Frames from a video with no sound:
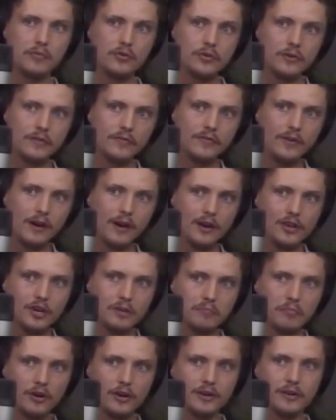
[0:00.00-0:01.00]
purify
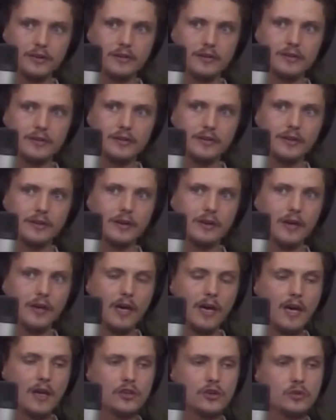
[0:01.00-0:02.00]
your body,
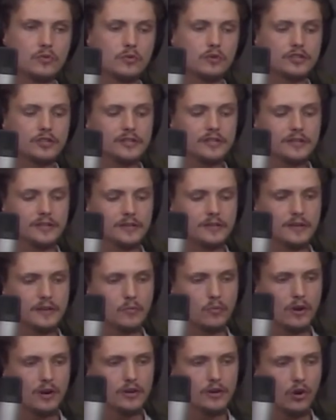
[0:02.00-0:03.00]
and you will see
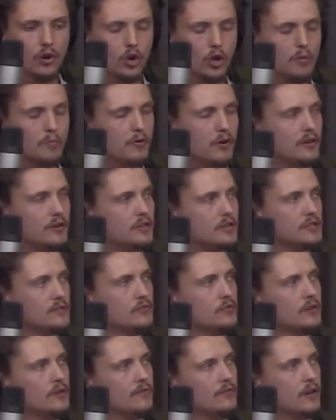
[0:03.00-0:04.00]
when your whole body
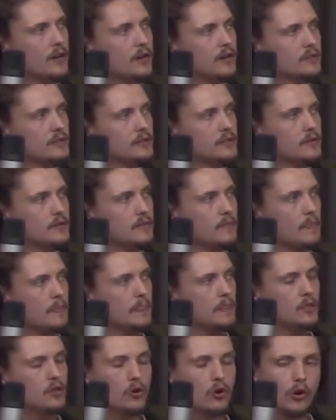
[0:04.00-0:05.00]
is full of light,
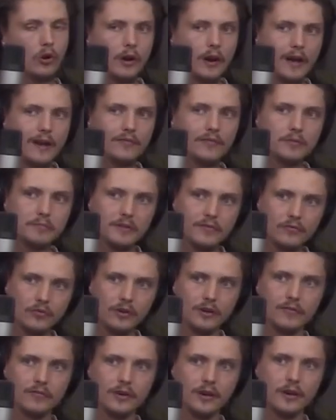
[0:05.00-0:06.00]
your whole life will be
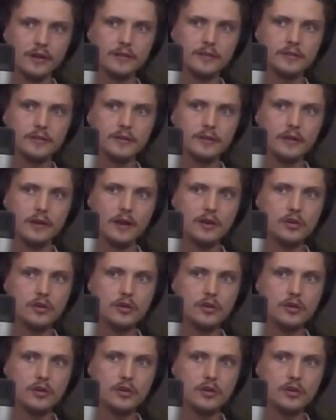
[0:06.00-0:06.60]
full of light.